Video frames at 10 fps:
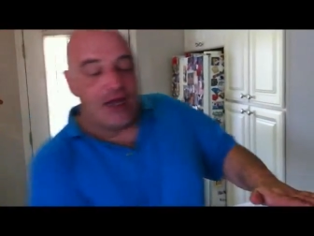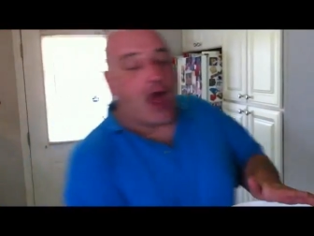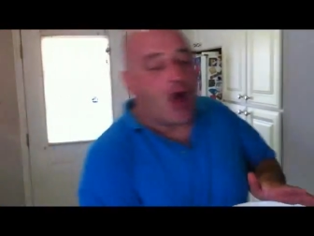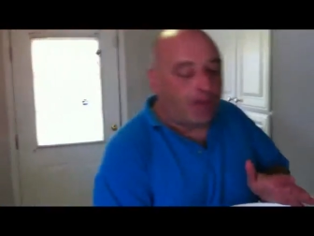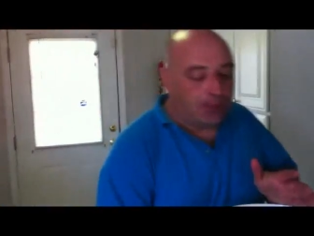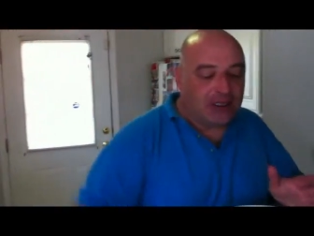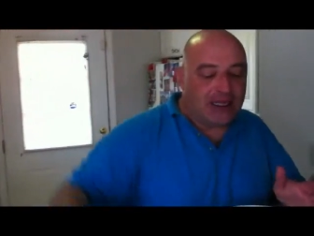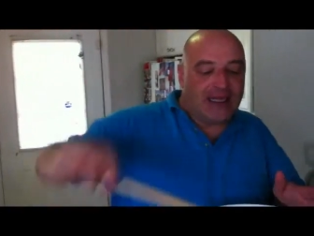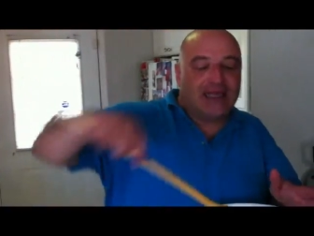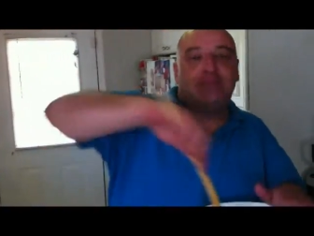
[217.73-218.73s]
Now, y'all,
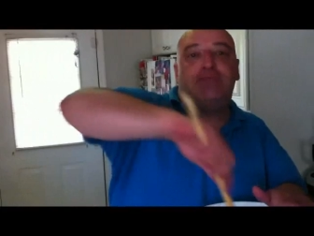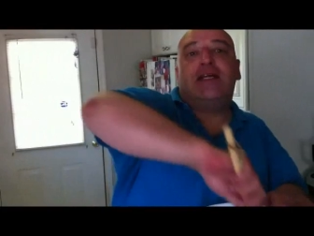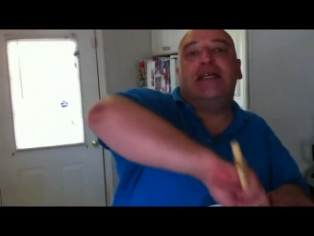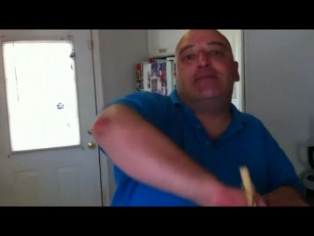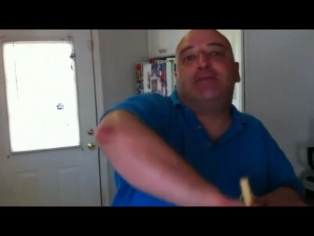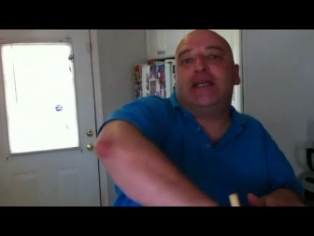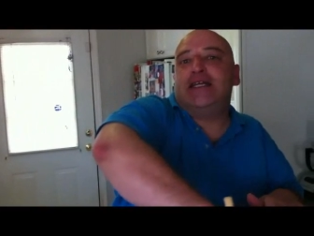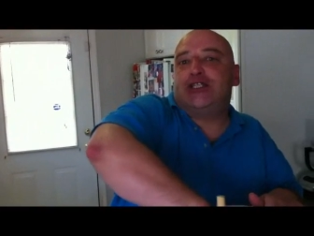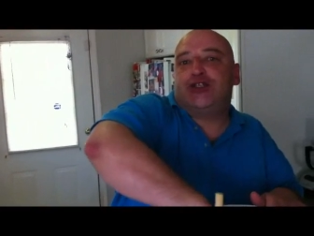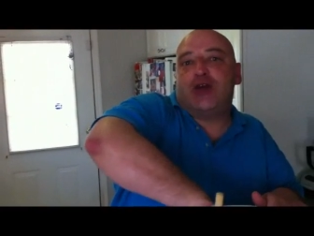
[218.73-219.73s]
please,
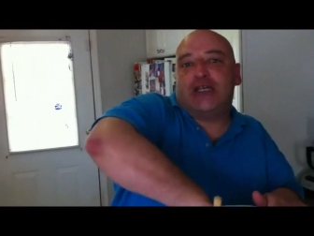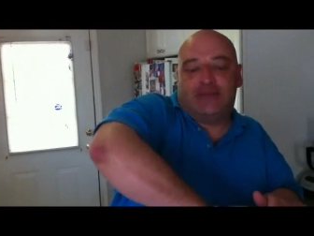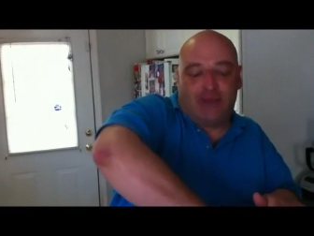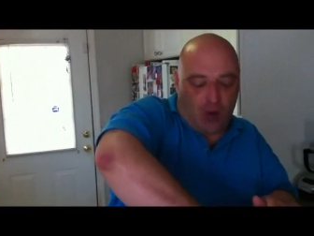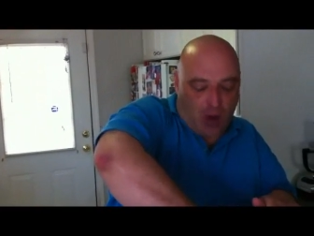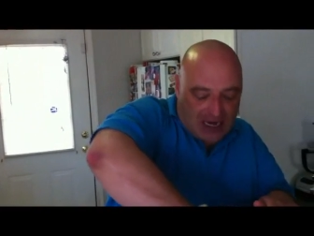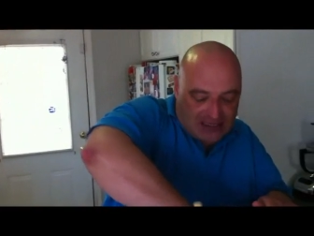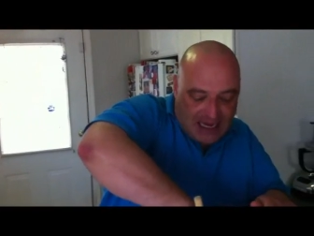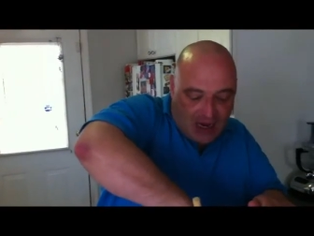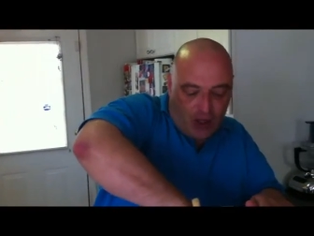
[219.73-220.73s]
please, please trust me
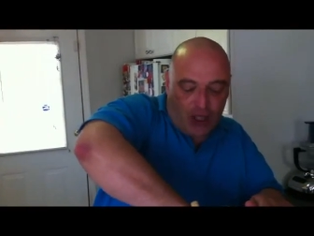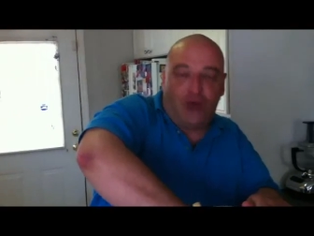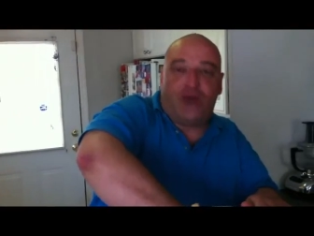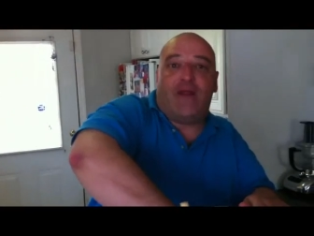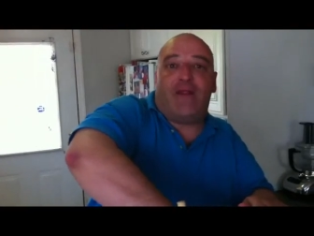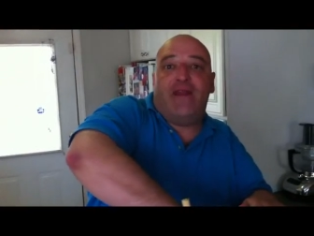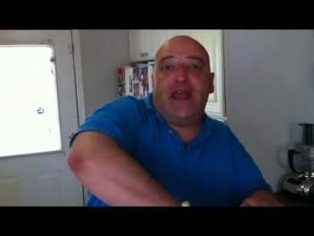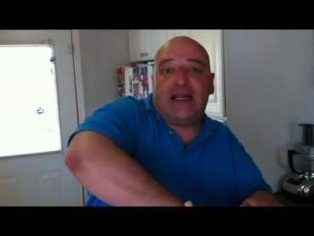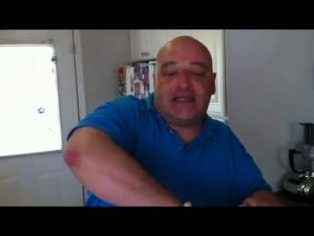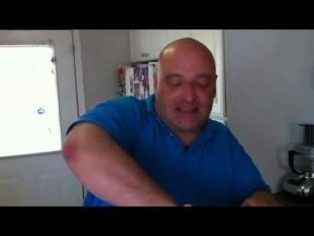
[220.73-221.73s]
when I tell you that
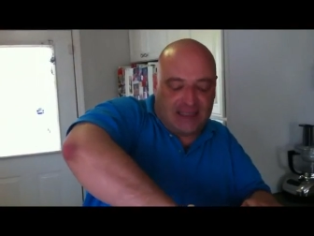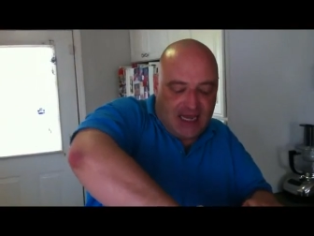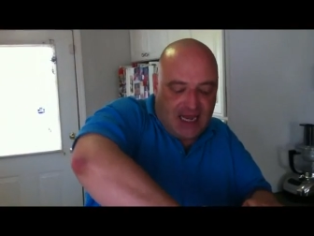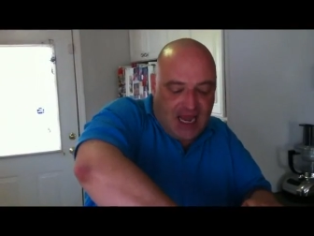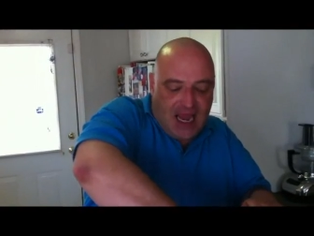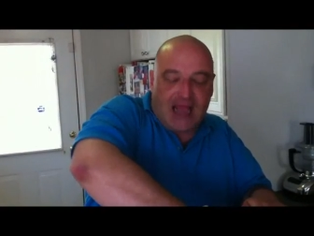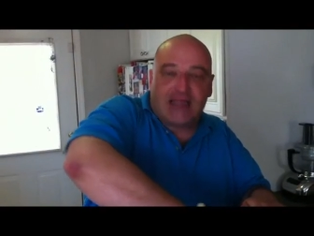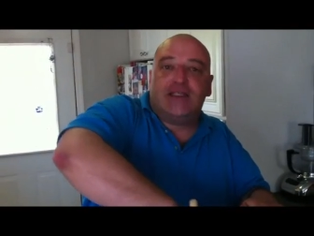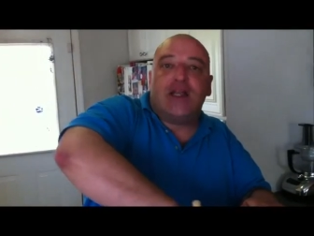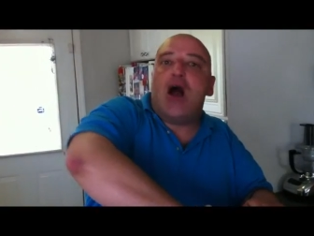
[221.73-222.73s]
this
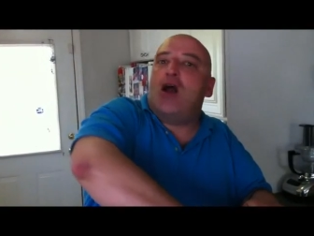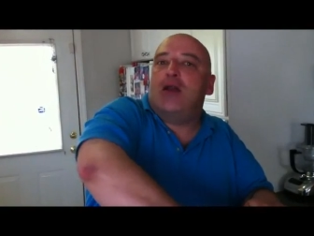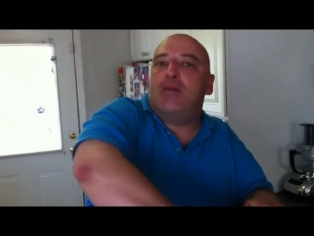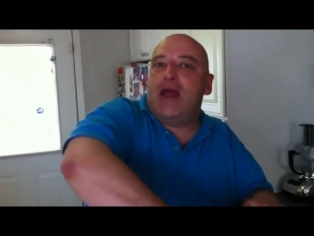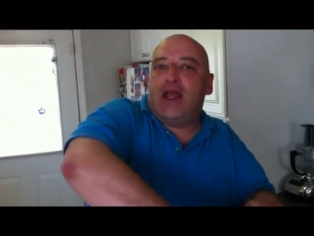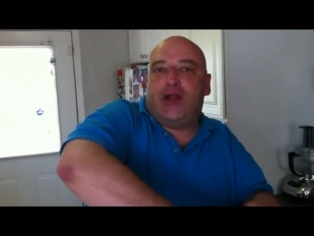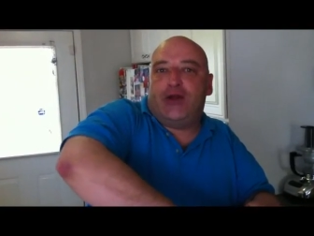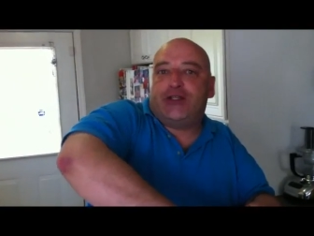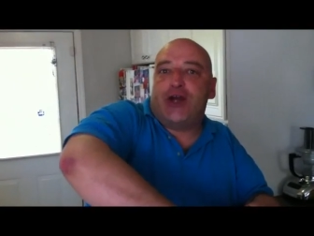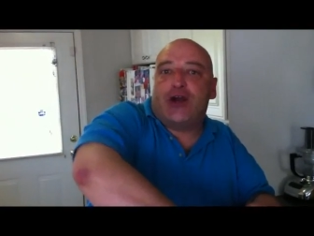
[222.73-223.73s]
is not going to
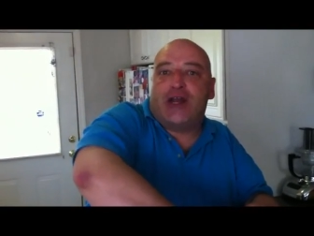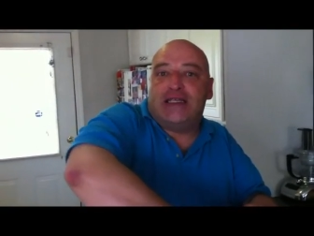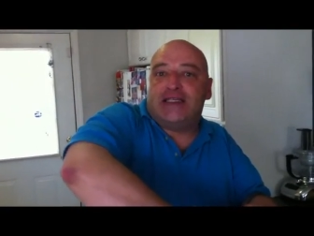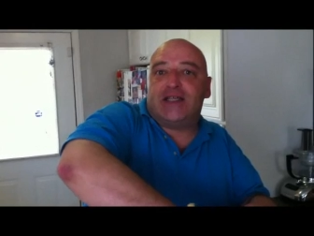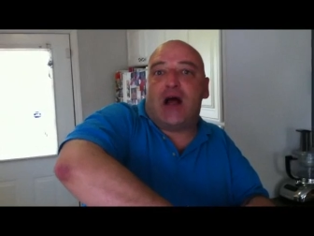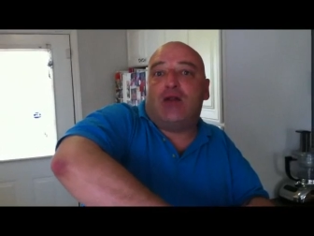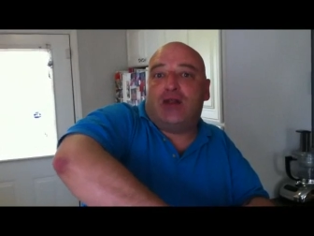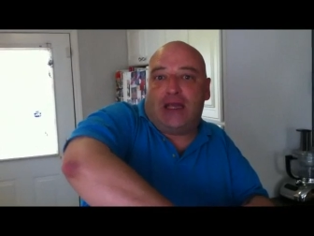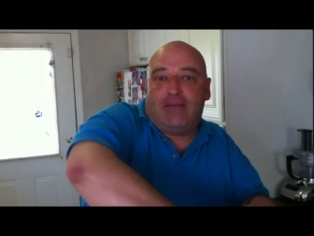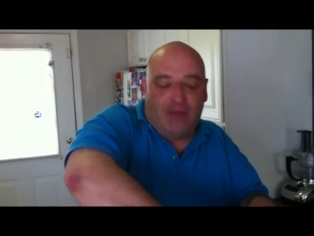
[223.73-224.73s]
make your turkey
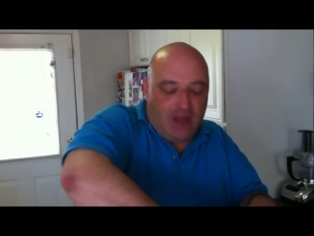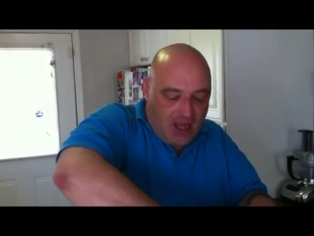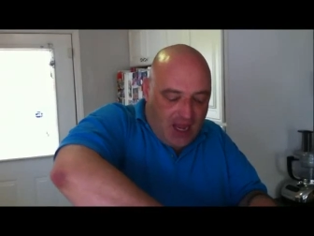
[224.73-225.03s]
salty.